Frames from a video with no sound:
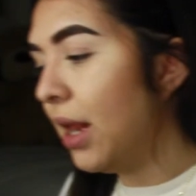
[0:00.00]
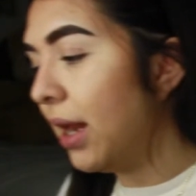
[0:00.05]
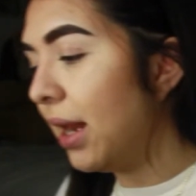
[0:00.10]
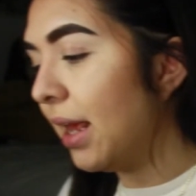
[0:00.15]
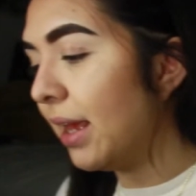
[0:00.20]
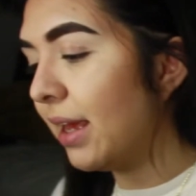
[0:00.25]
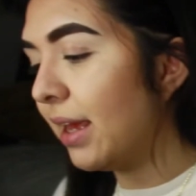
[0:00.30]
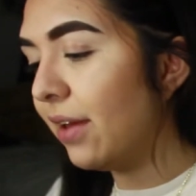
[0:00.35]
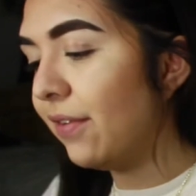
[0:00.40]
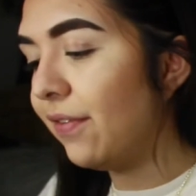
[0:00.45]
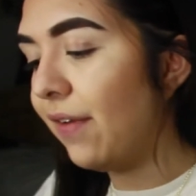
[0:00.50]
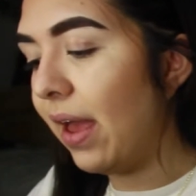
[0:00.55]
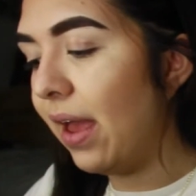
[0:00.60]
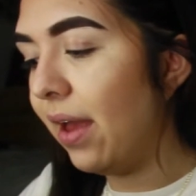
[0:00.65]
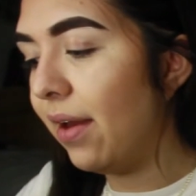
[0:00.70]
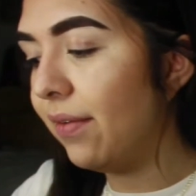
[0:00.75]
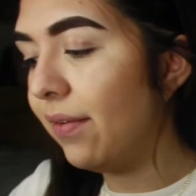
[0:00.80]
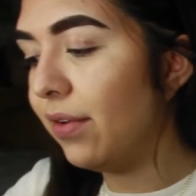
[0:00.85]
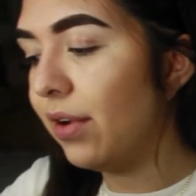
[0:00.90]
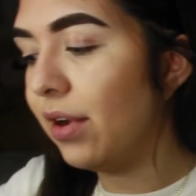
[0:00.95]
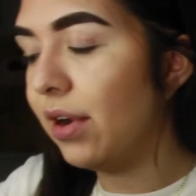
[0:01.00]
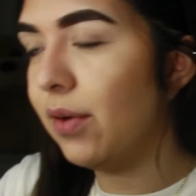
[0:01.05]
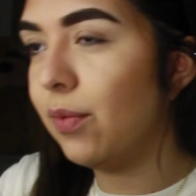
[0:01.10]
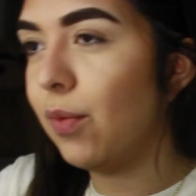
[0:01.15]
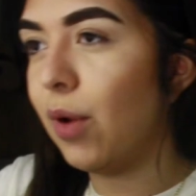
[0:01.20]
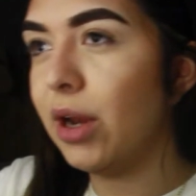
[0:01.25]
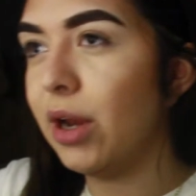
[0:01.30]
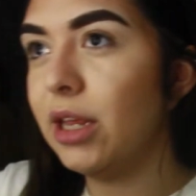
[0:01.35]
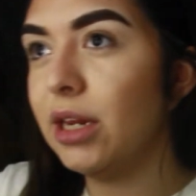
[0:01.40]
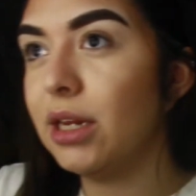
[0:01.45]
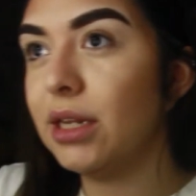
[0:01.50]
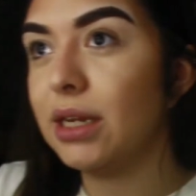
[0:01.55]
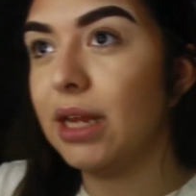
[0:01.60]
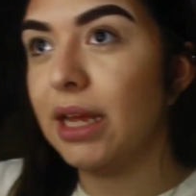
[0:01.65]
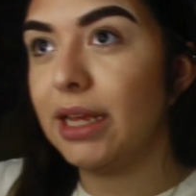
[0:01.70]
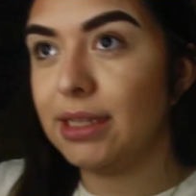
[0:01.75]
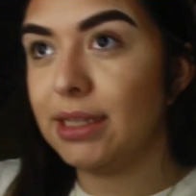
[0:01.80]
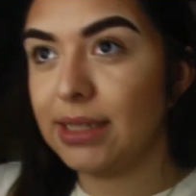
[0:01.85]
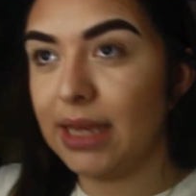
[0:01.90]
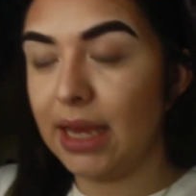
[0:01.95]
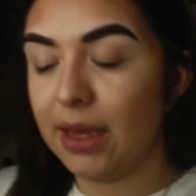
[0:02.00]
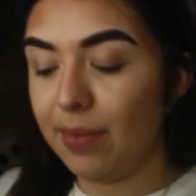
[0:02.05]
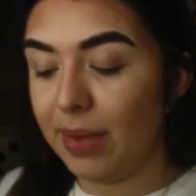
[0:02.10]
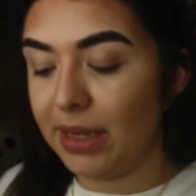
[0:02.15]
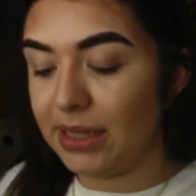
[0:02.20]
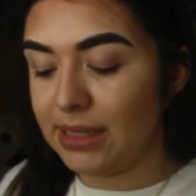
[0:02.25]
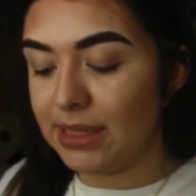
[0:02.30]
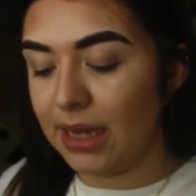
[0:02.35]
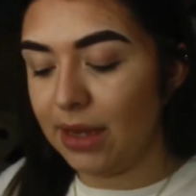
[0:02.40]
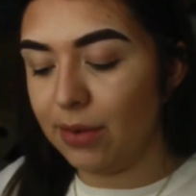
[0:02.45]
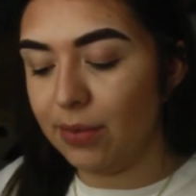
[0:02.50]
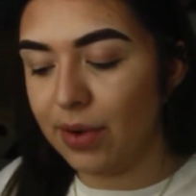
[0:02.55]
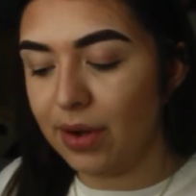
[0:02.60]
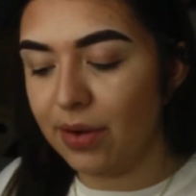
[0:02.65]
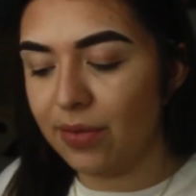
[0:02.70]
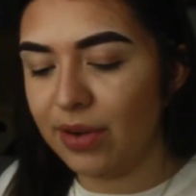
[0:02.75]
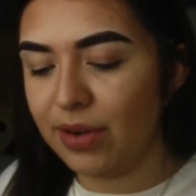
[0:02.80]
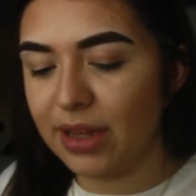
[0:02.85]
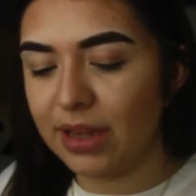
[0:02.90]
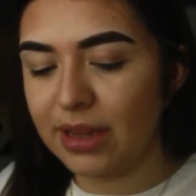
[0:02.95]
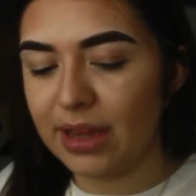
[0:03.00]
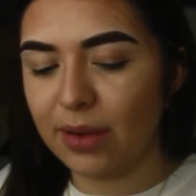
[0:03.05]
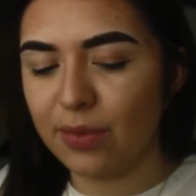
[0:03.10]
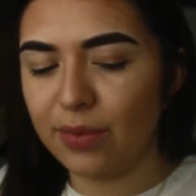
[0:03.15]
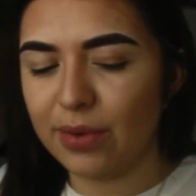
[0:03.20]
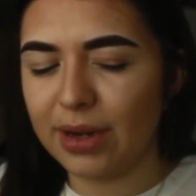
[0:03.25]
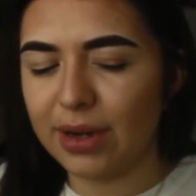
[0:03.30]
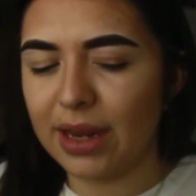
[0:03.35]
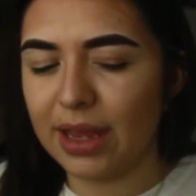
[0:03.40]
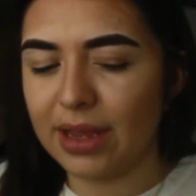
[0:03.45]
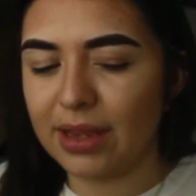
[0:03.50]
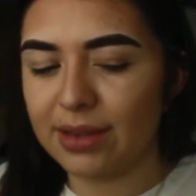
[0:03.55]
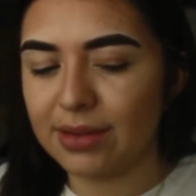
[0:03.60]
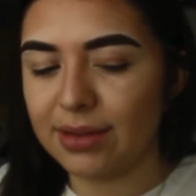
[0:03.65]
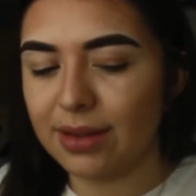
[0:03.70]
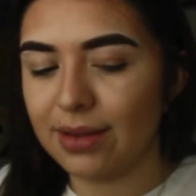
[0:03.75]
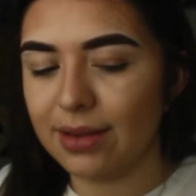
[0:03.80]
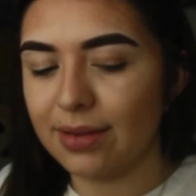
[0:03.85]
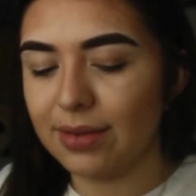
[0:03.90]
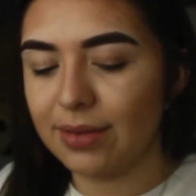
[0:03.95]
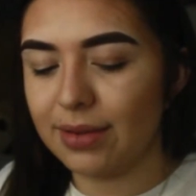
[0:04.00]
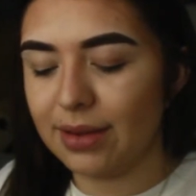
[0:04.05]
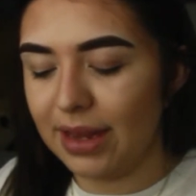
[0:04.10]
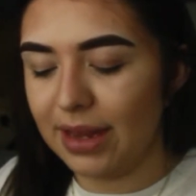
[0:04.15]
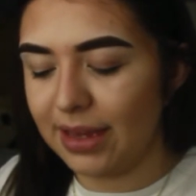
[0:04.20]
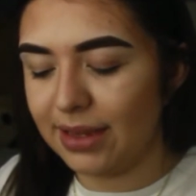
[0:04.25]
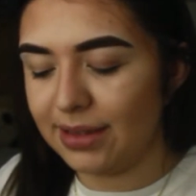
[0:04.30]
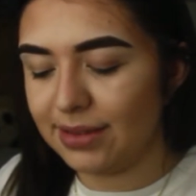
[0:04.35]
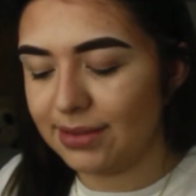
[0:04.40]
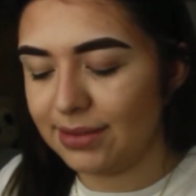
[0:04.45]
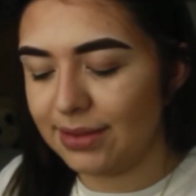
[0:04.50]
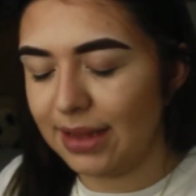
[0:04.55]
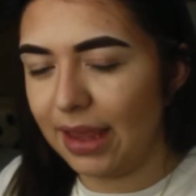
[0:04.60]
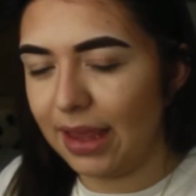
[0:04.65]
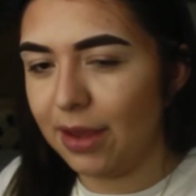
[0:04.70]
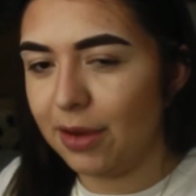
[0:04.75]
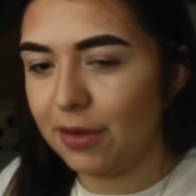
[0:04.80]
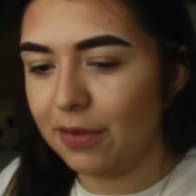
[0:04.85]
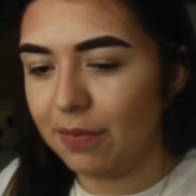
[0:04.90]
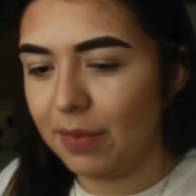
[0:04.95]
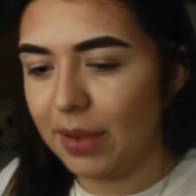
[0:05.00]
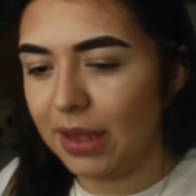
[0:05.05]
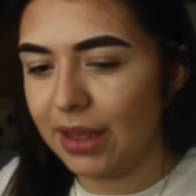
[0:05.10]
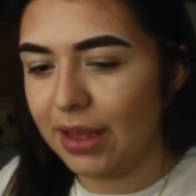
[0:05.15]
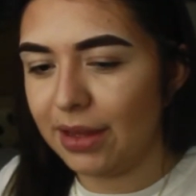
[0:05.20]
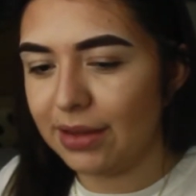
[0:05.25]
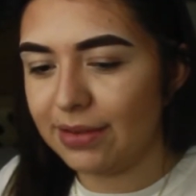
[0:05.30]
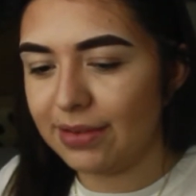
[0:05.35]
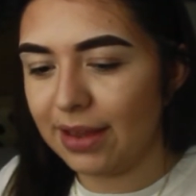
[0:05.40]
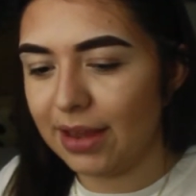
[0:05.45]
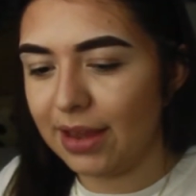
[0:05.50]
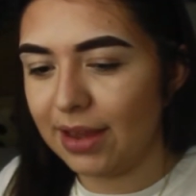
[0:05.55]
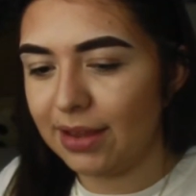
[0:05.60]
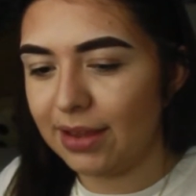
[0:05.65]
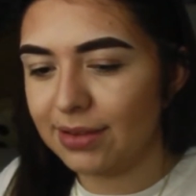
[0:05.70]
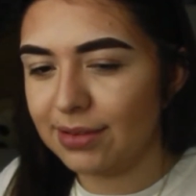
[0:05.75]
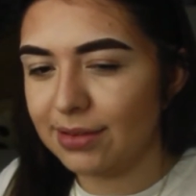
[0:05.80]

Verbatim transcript: like if I ever wanted to like take my time whatever that they would like like think of me as like